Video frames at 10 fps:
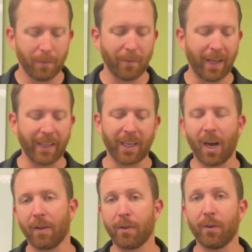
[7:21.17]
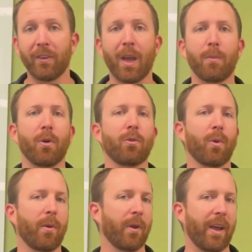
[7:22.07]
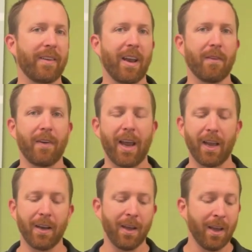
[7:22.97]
Finally caught a few samples, were able to identify it.